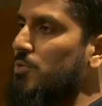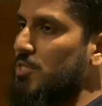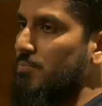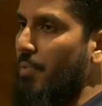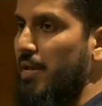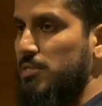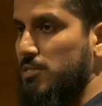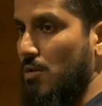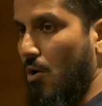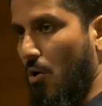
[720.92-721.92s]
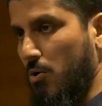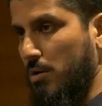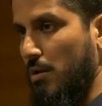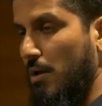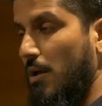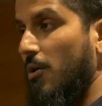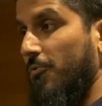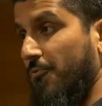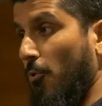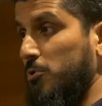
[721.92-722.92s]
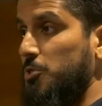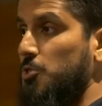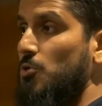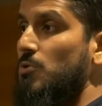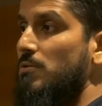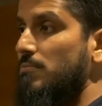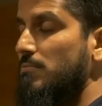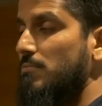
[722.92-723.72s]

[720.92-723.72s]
which is based on fortitude,